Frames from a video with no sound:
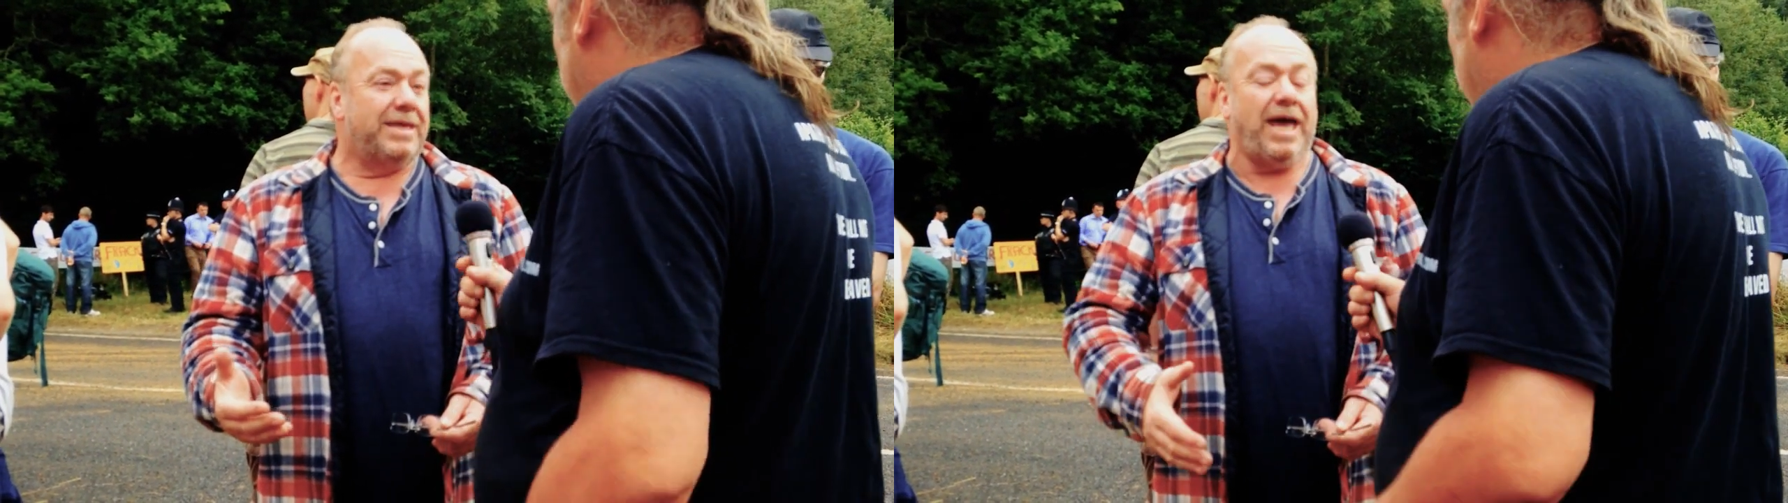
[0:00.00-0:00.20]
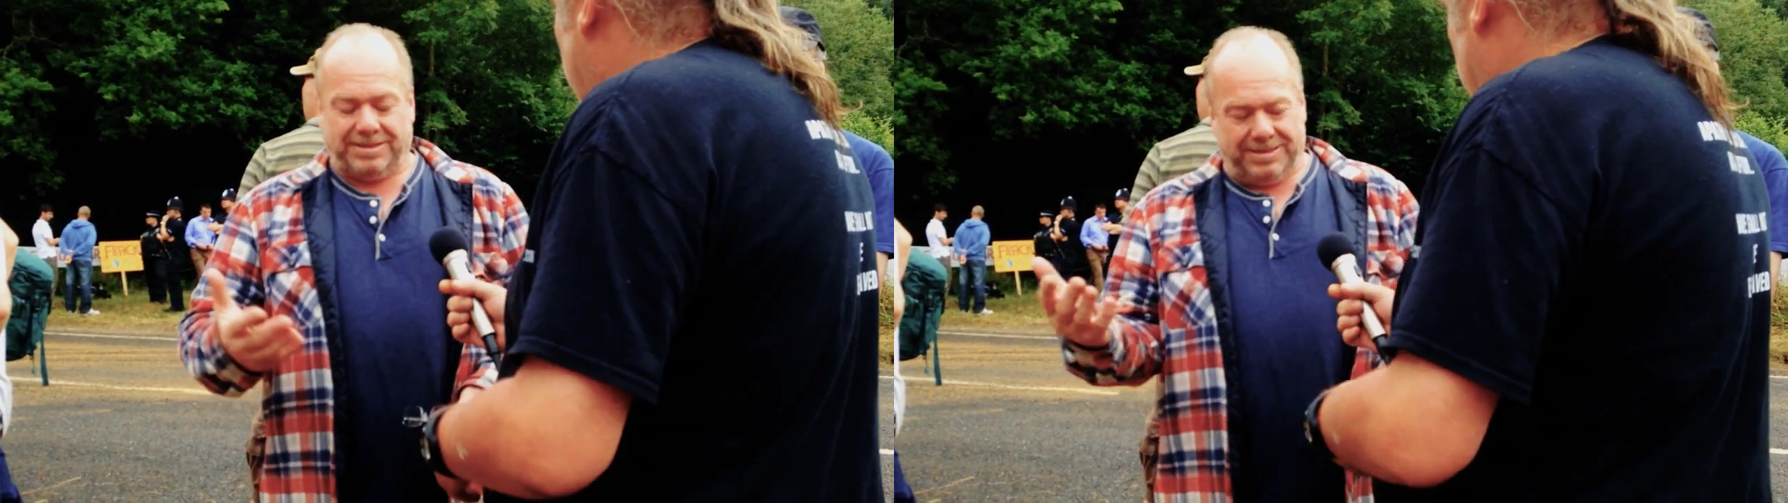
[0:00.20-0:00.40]

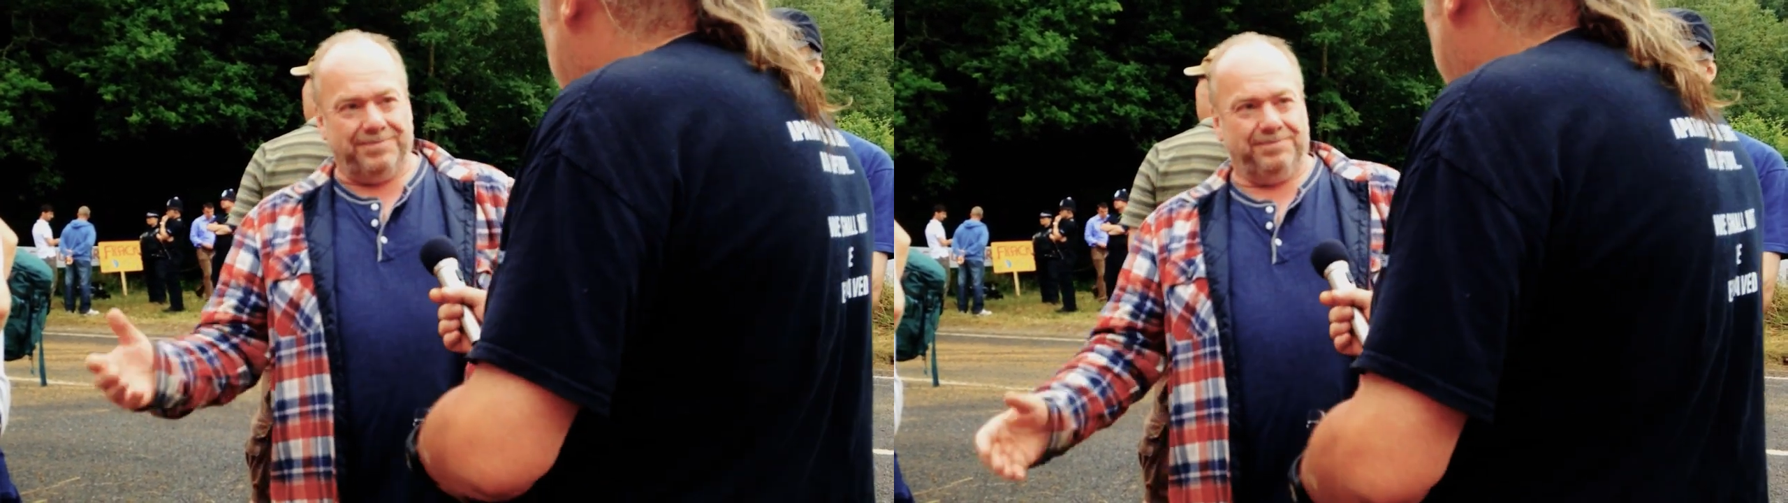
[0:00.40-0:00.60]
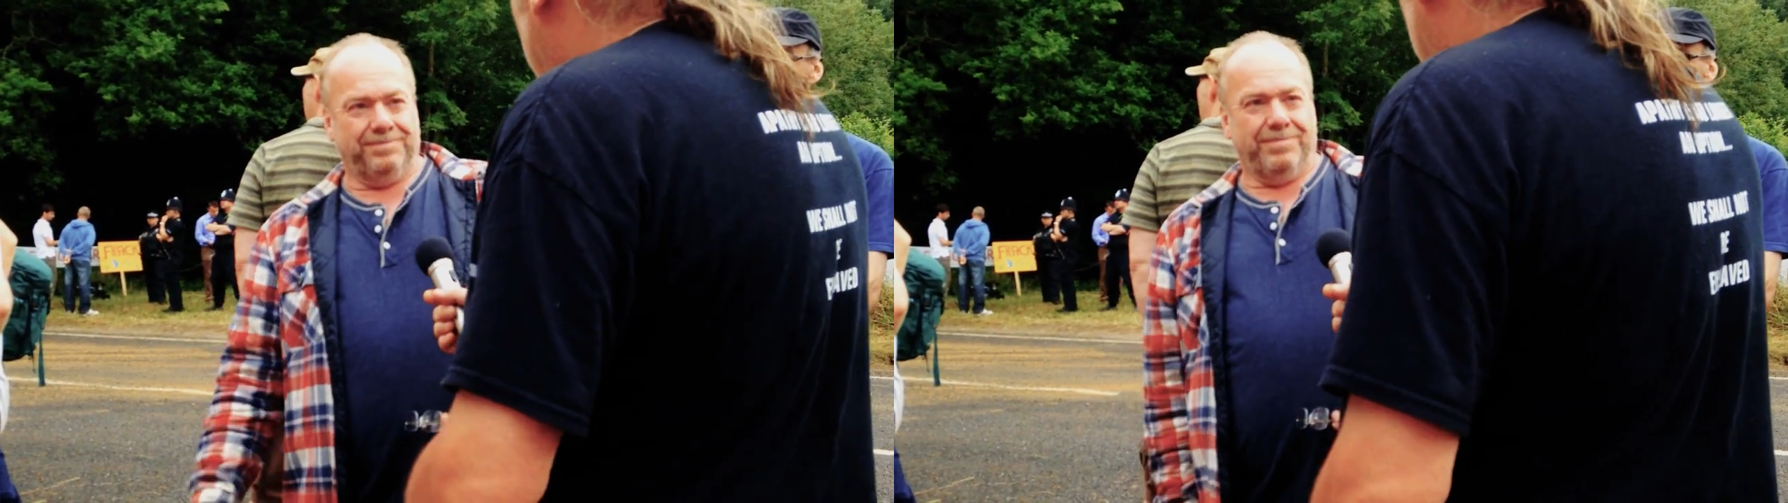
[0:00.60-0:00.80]
Yes.
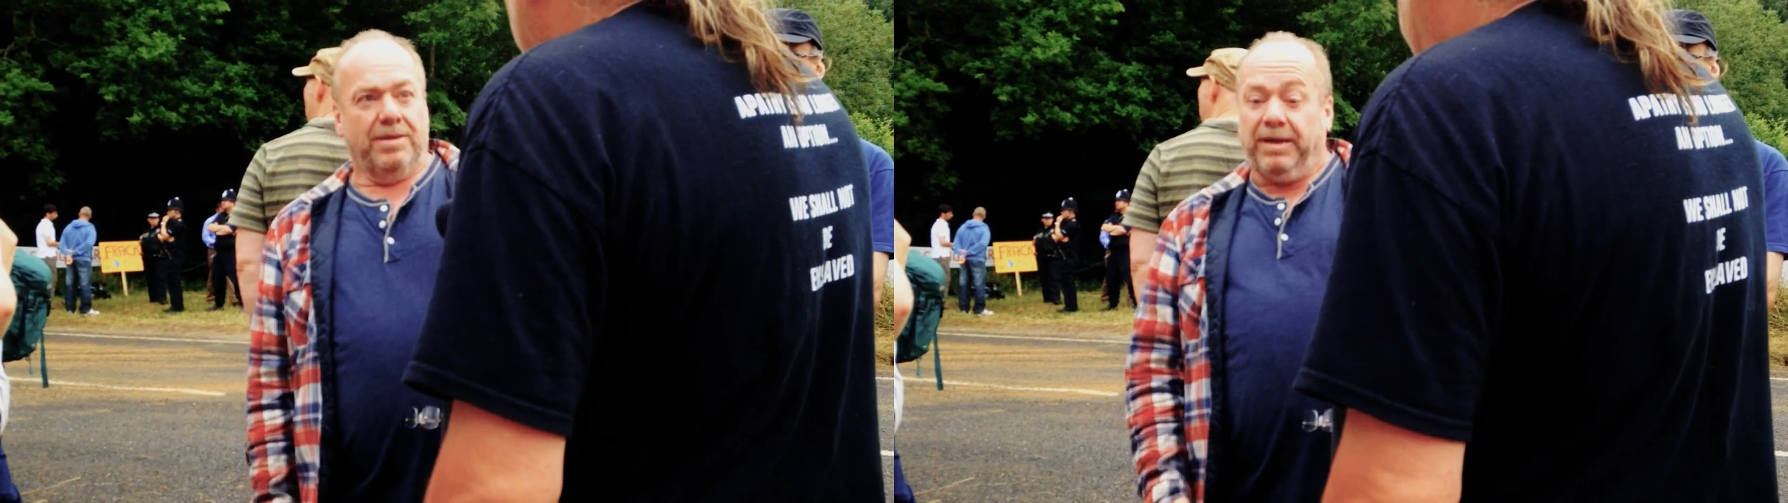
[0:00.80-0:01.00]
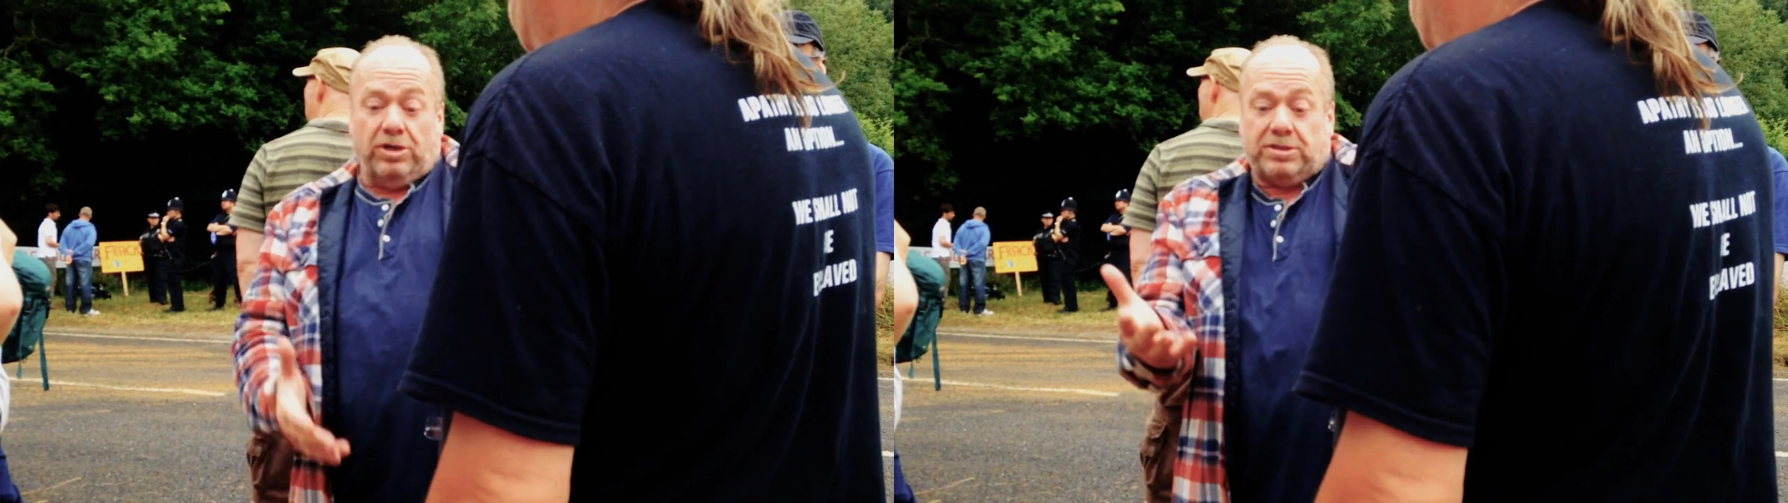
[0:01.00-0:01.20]

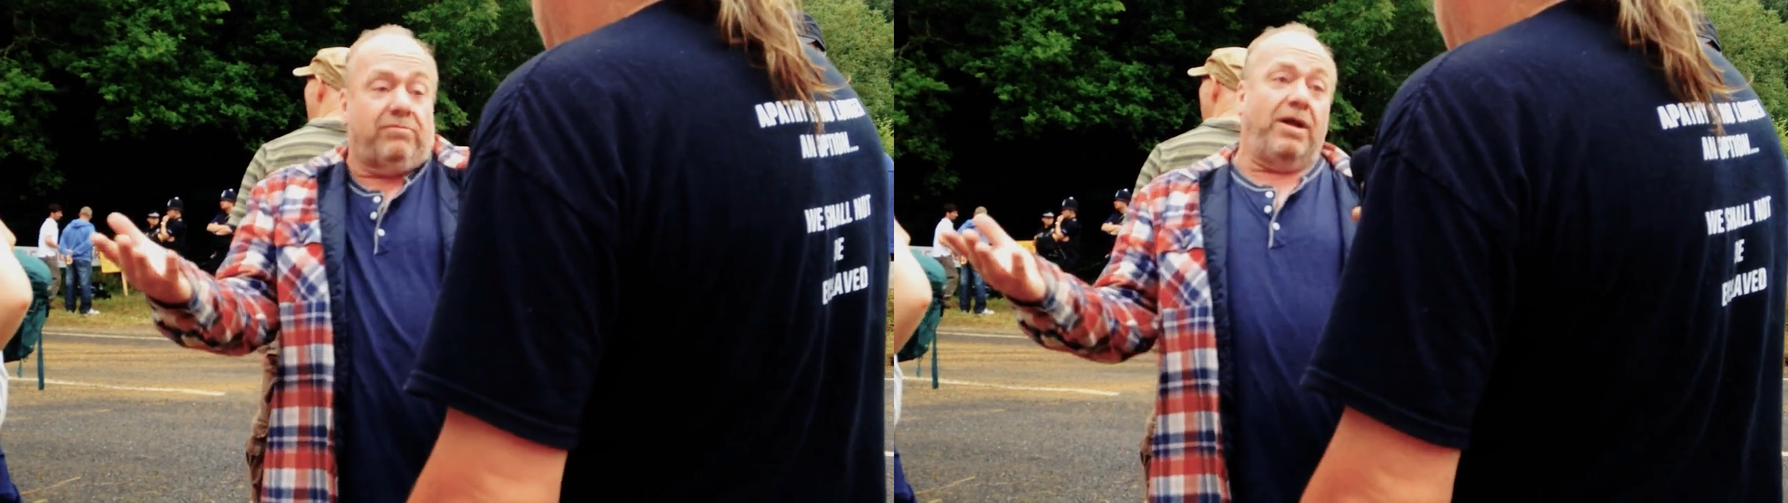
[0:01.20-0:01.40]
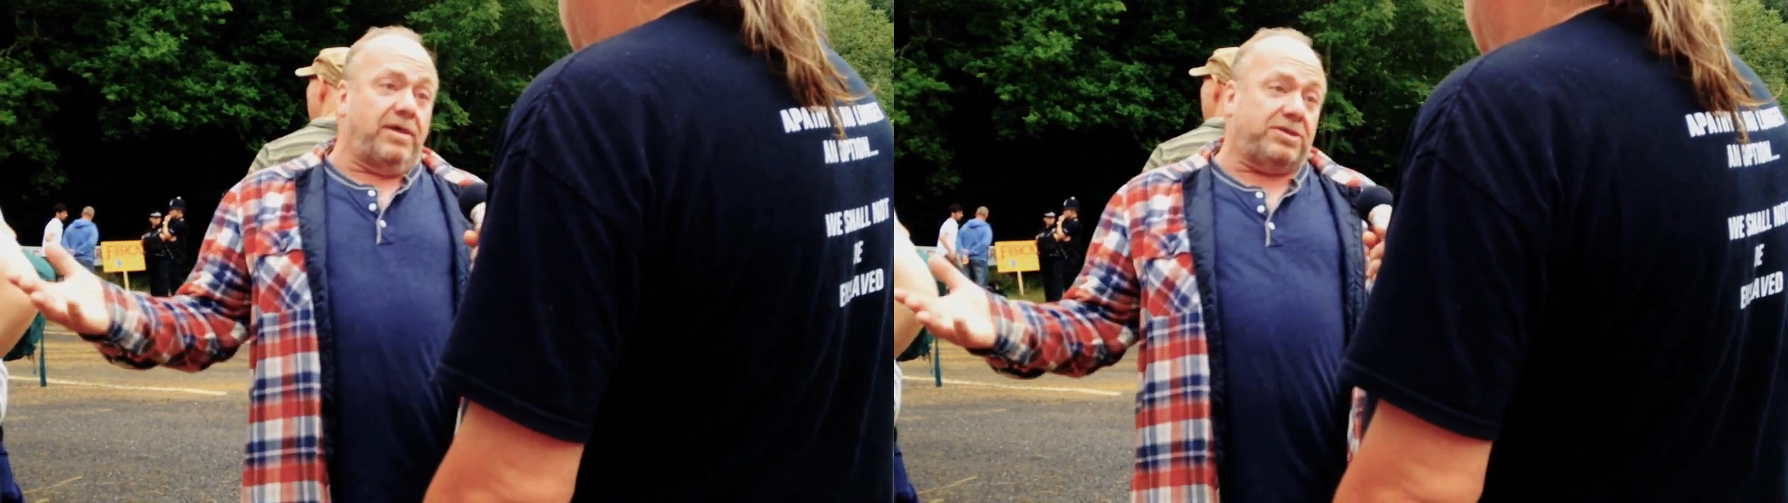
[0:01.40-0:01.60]
Because
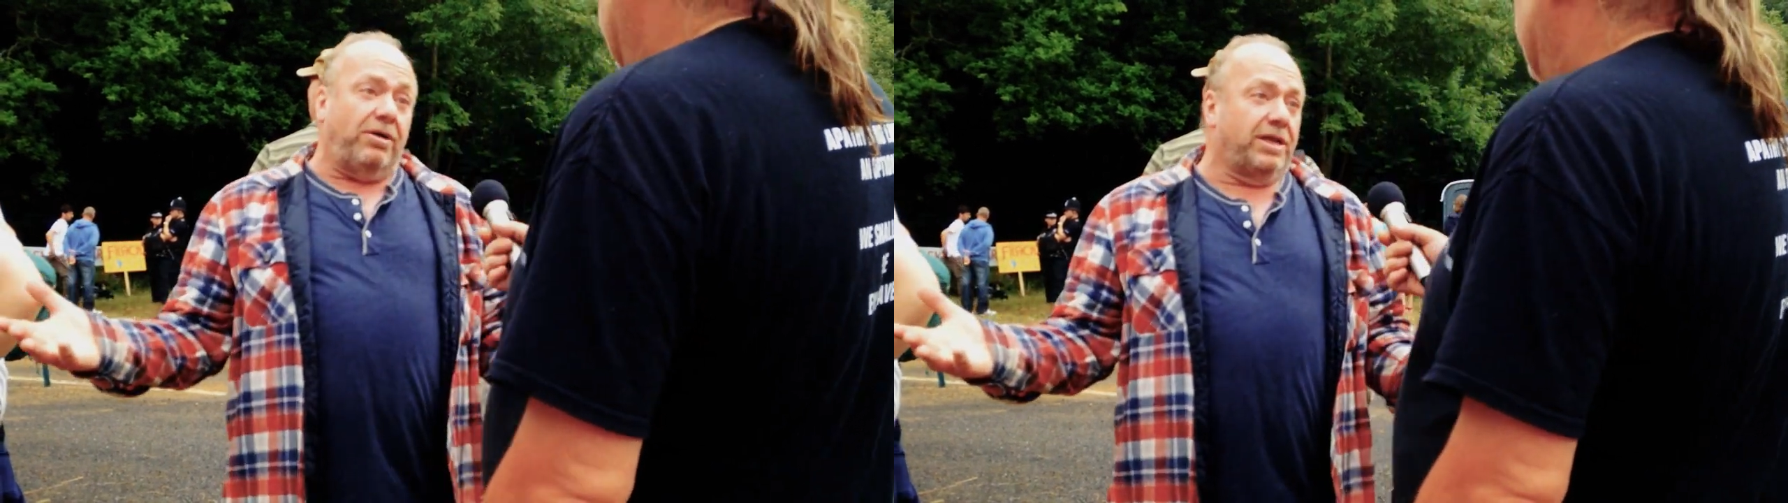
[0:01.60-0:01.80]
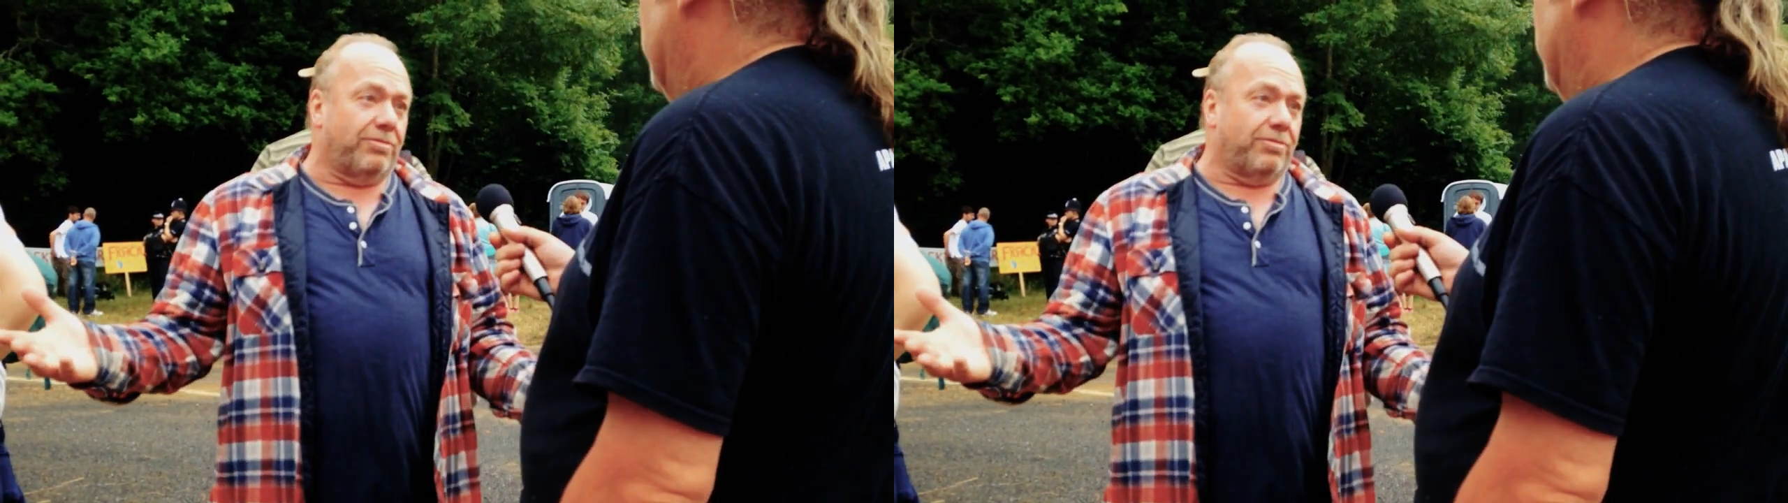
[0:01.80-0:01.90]
they're starting